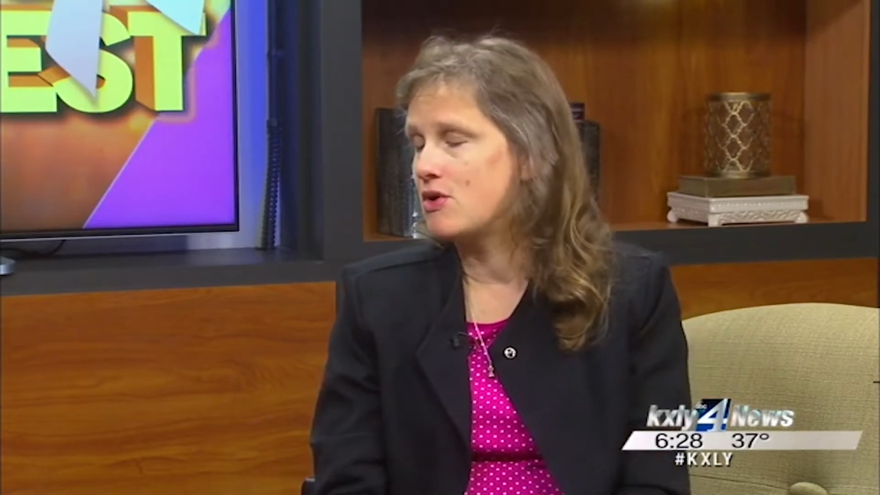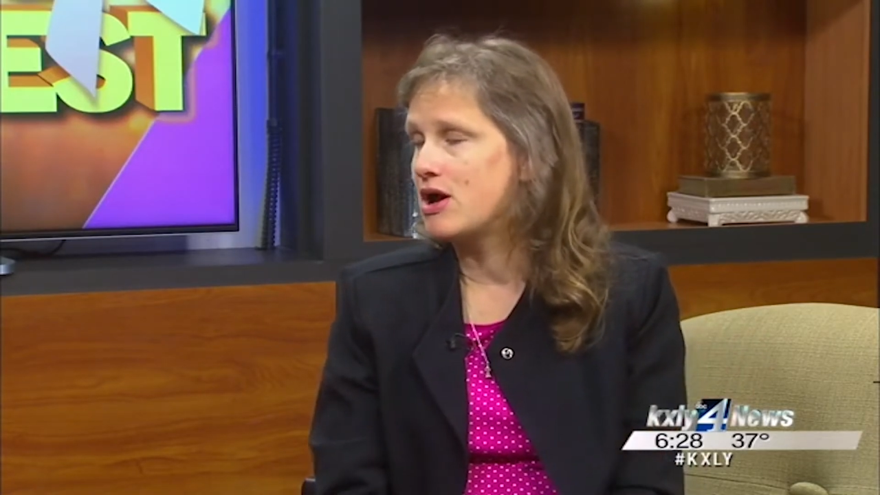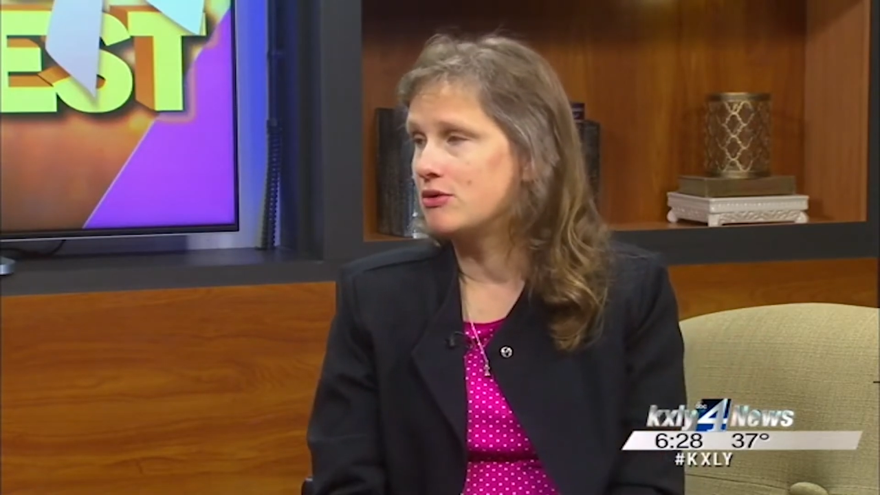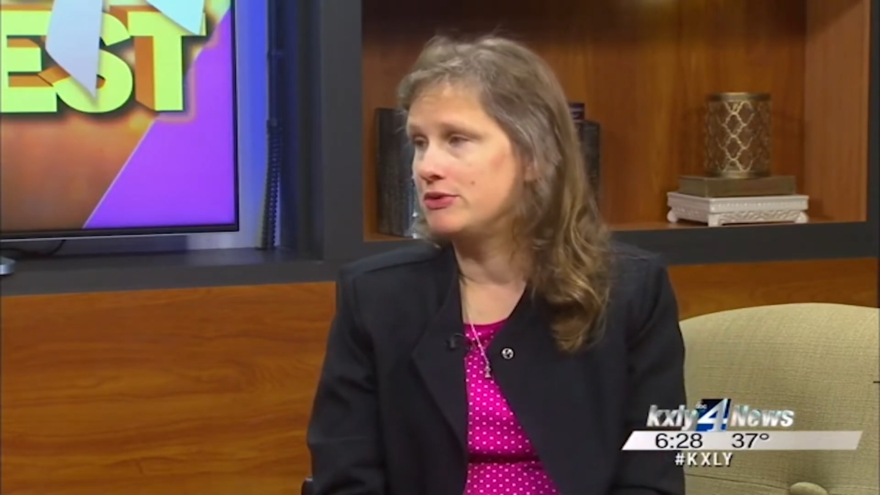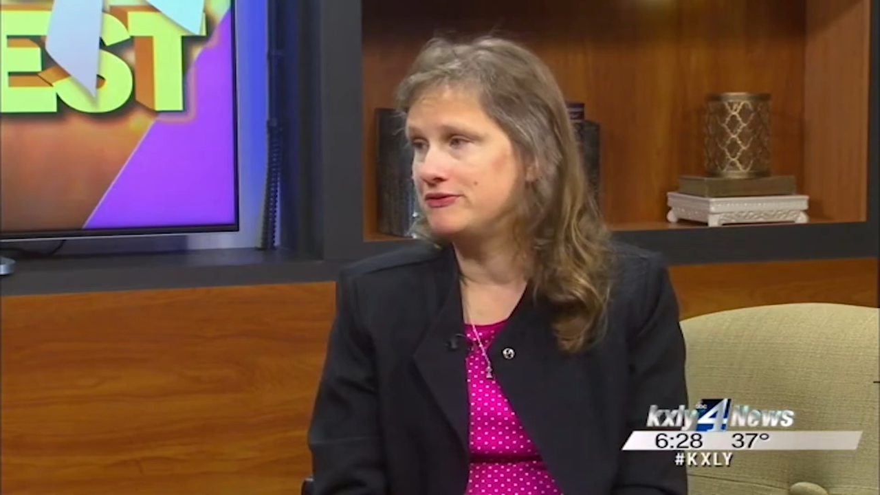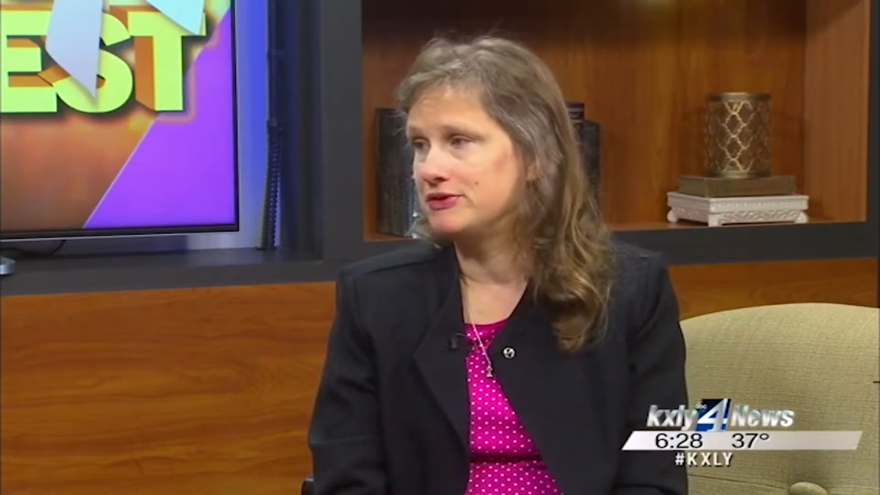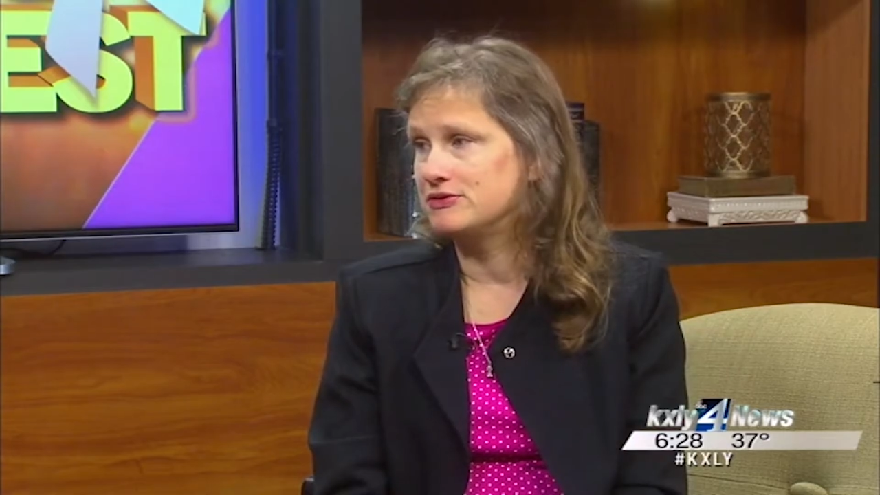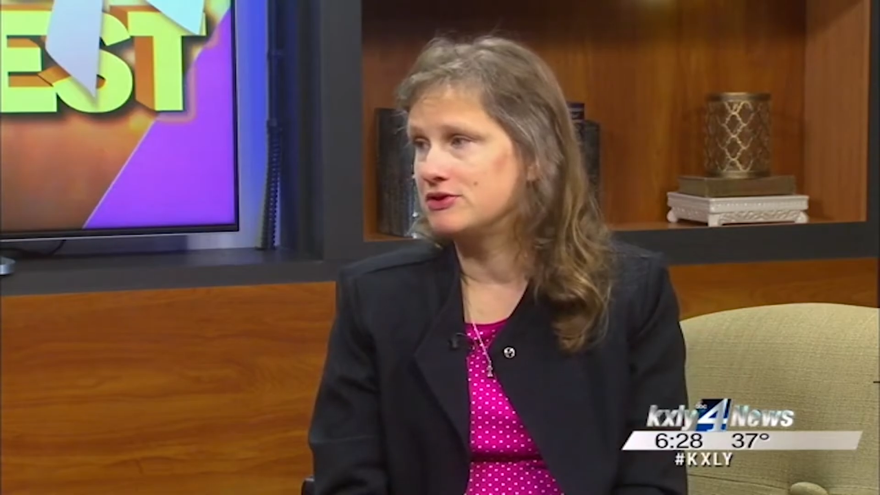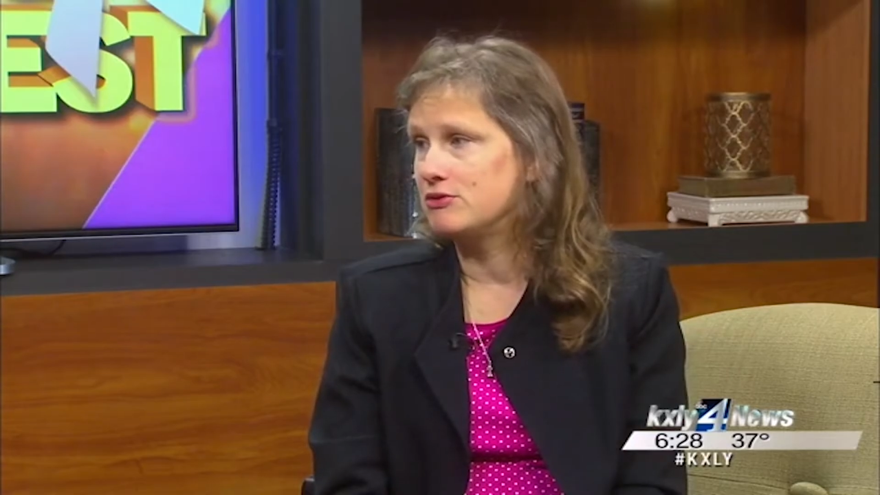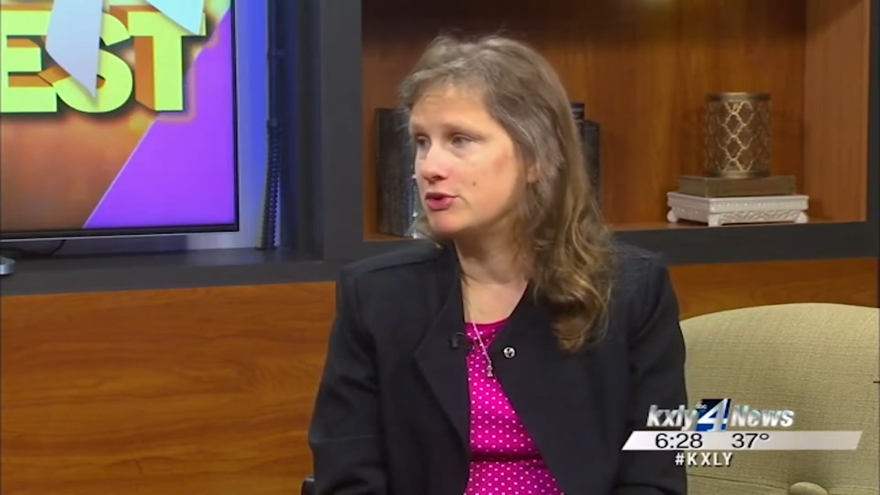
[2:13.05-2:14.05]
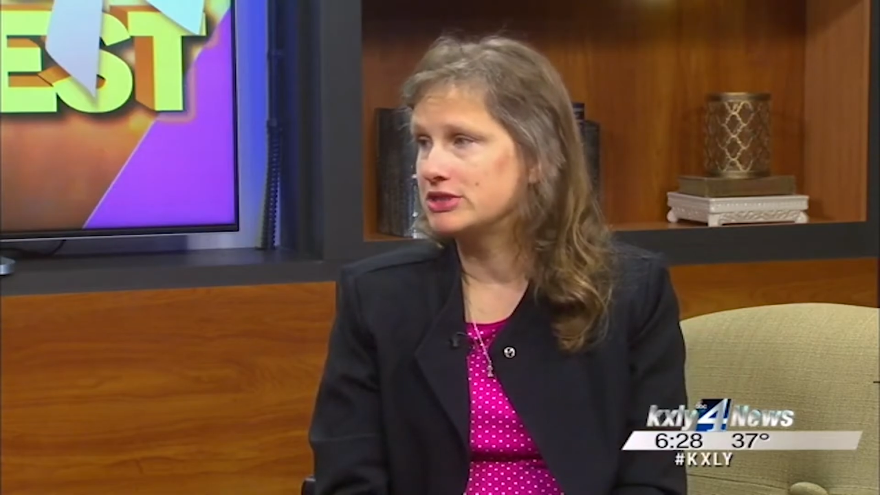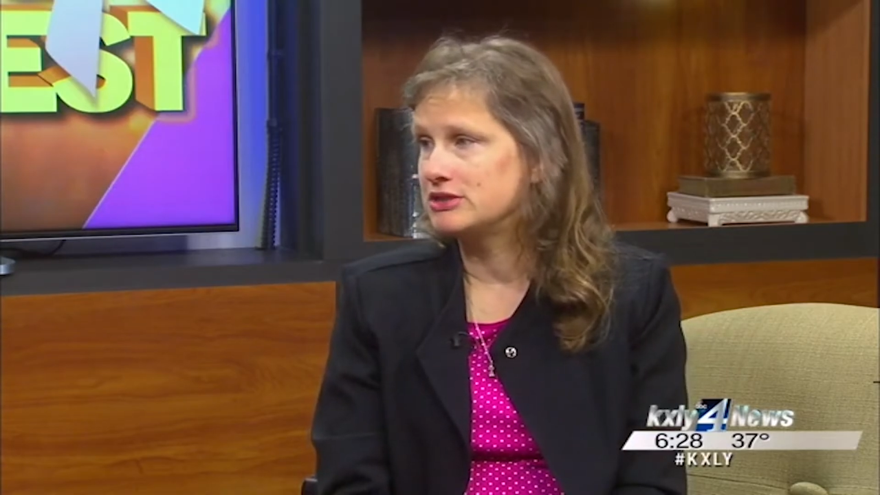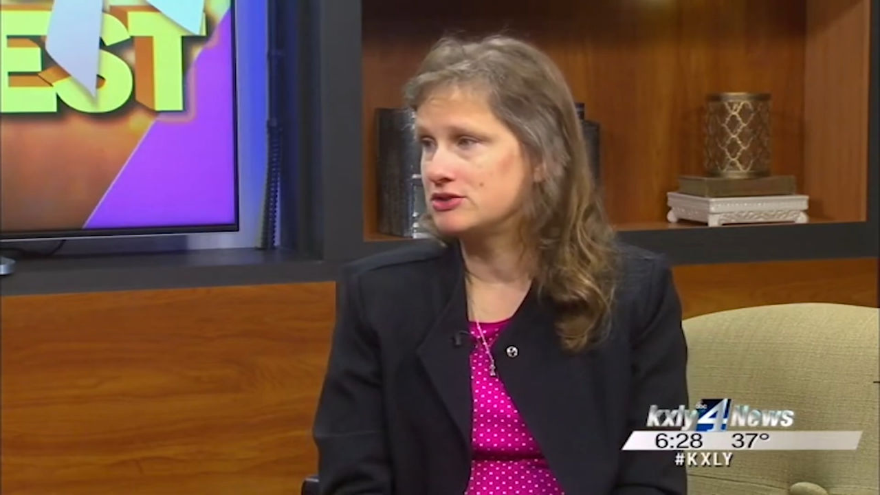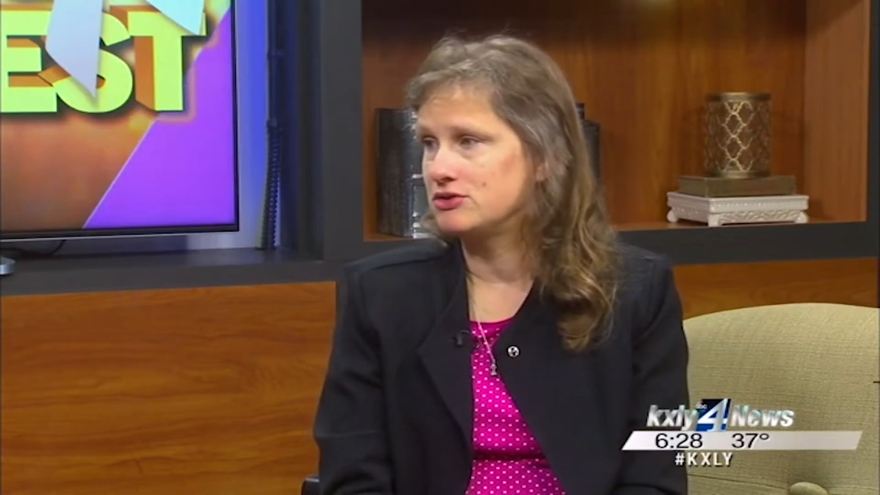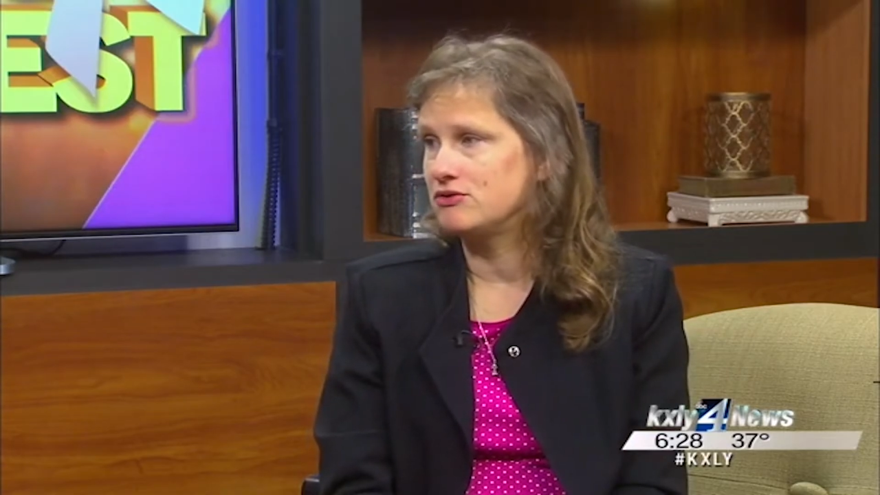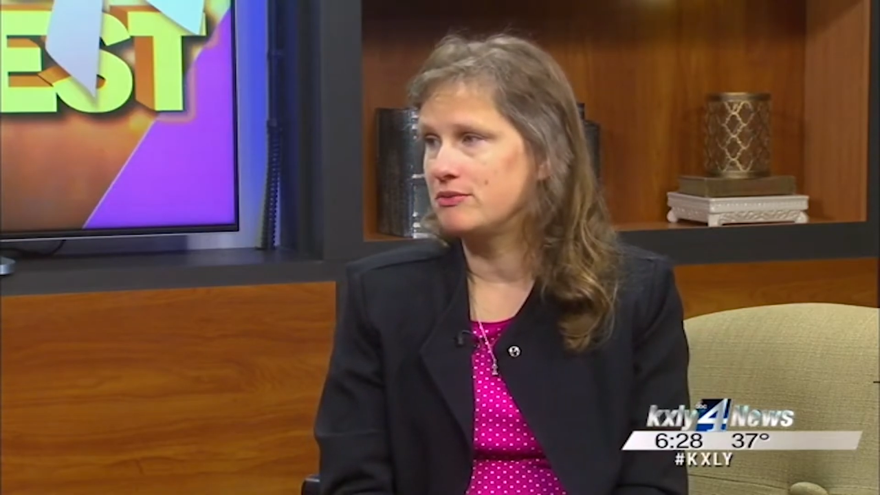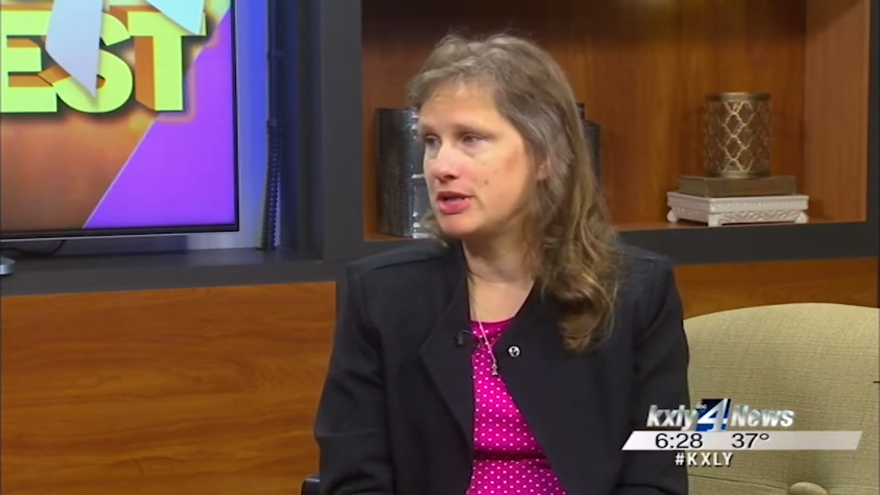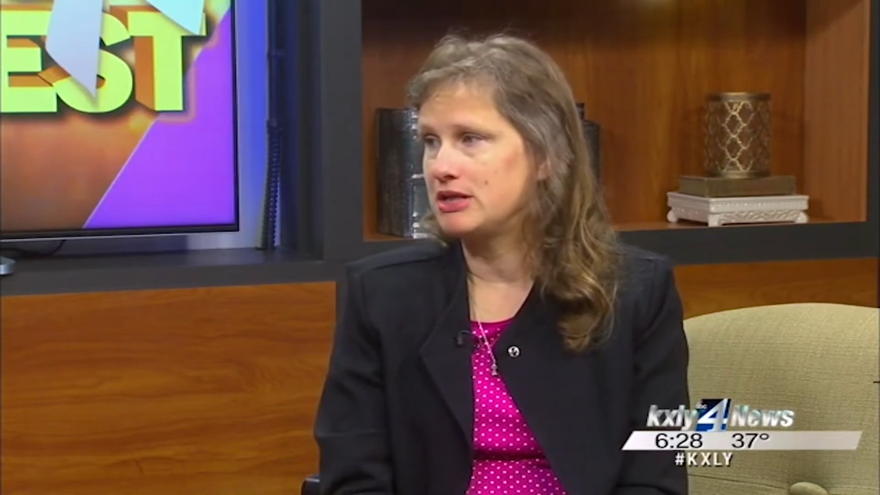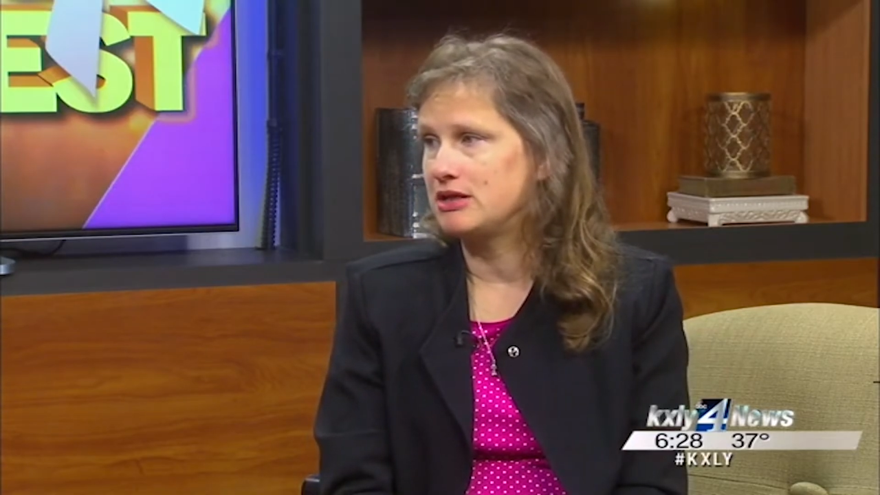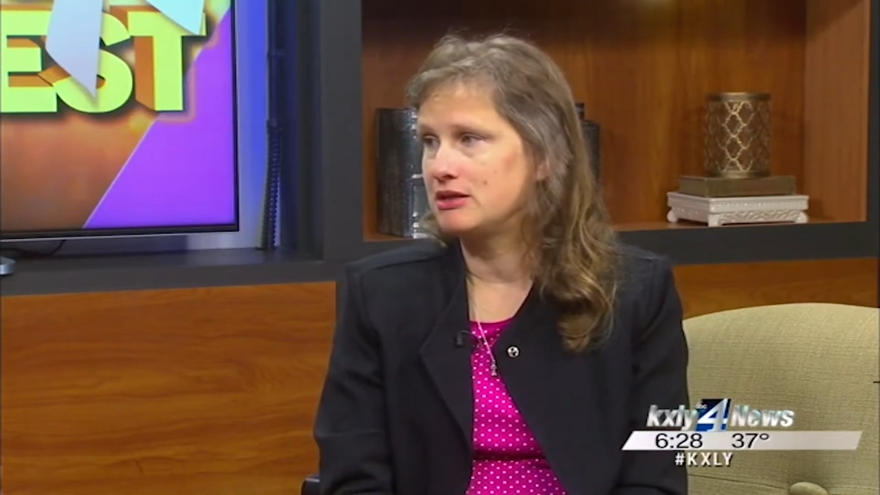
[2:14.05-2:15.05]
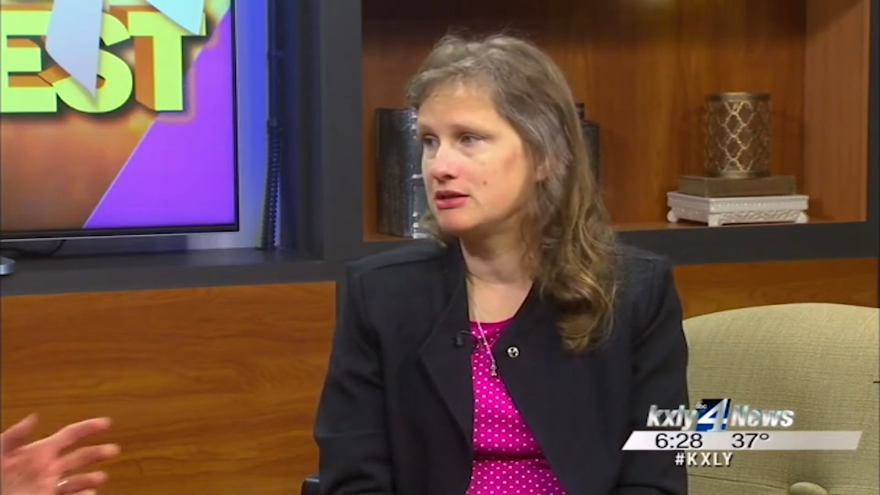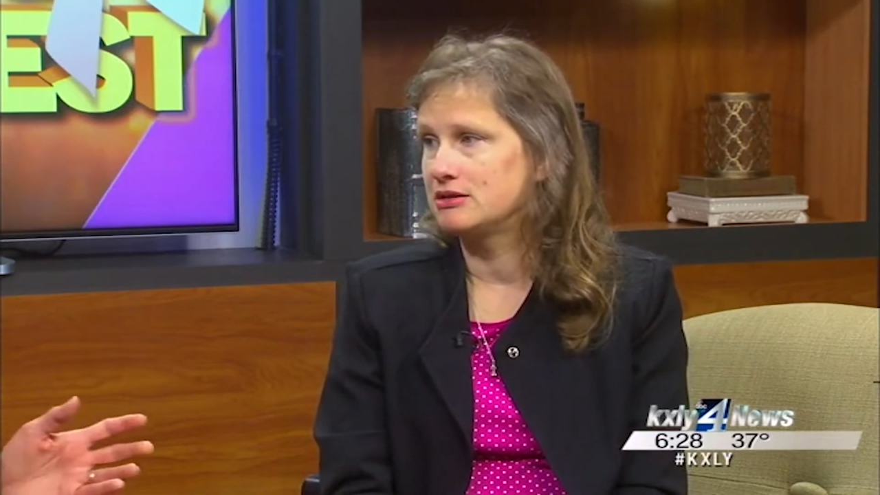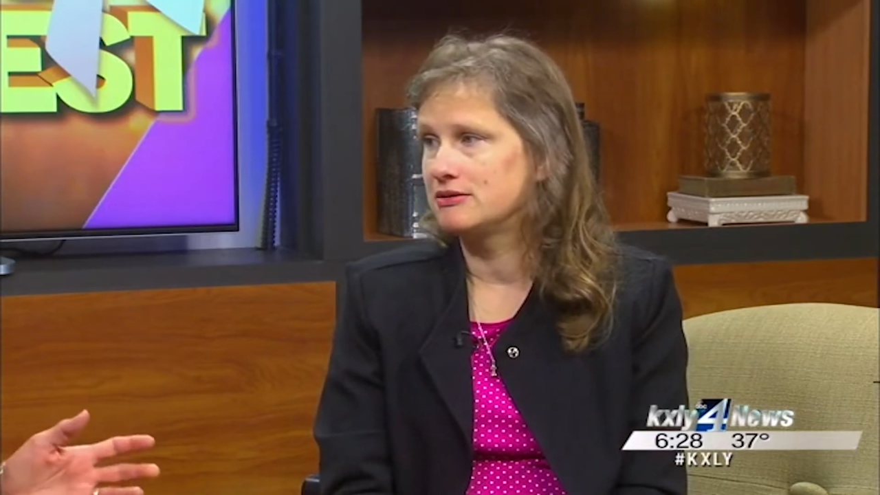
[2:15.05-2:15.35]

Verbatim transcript: no help if there's no breast tissue remaining.